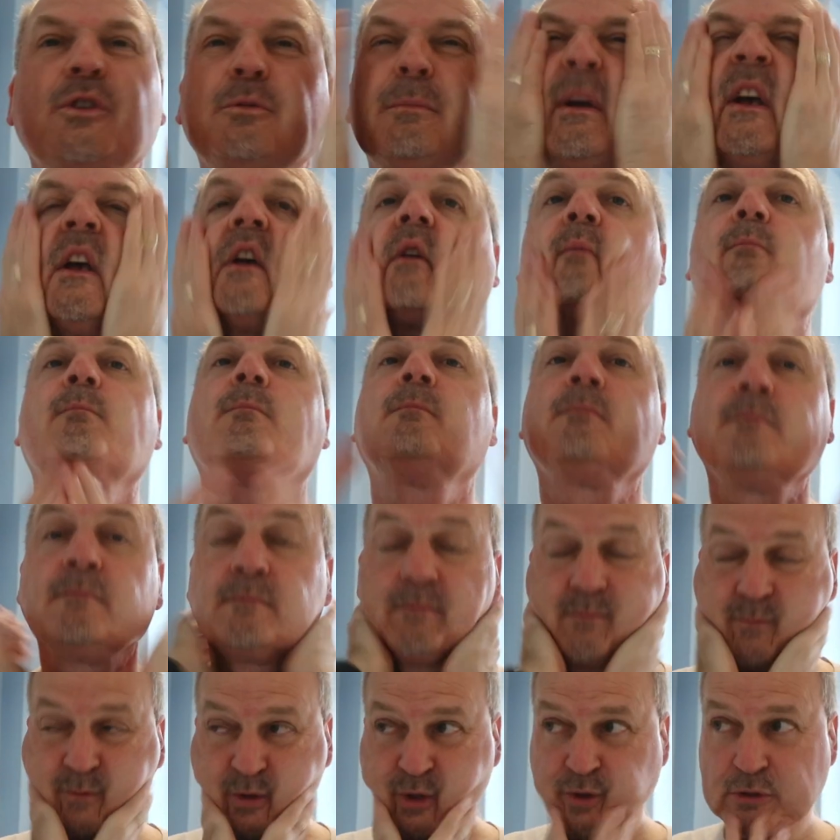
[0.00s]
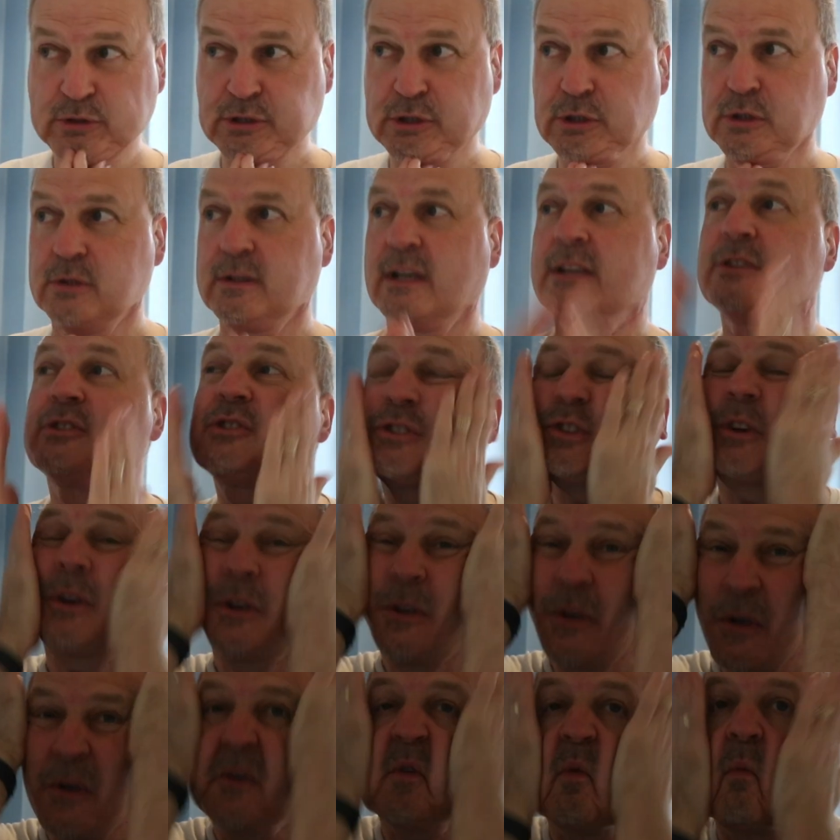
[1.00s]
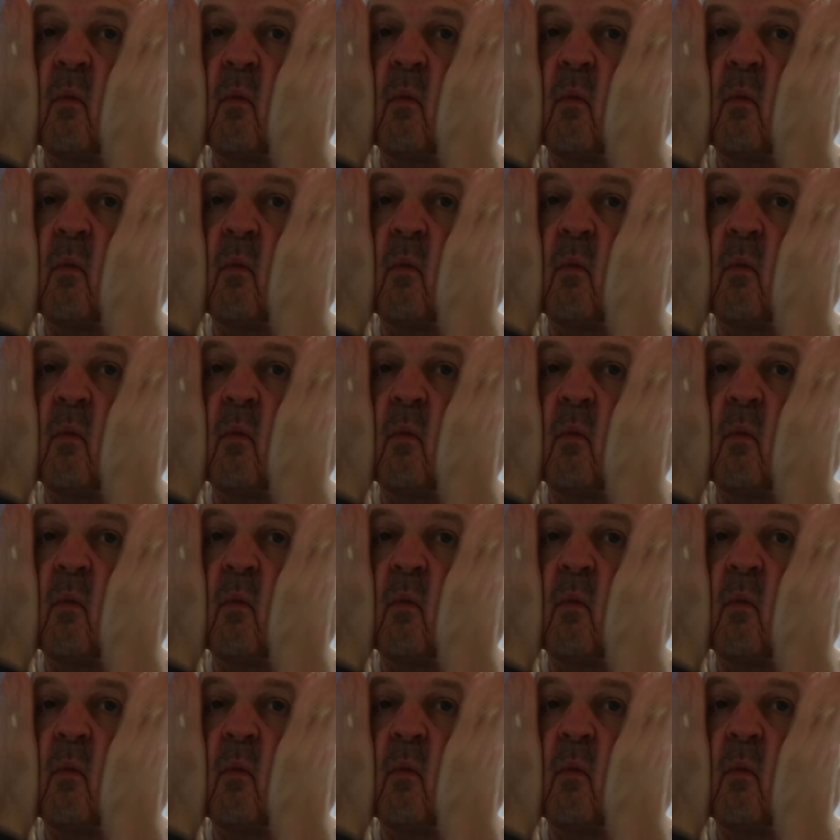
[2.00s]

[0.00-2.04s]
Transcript: too bad. Not too, actually.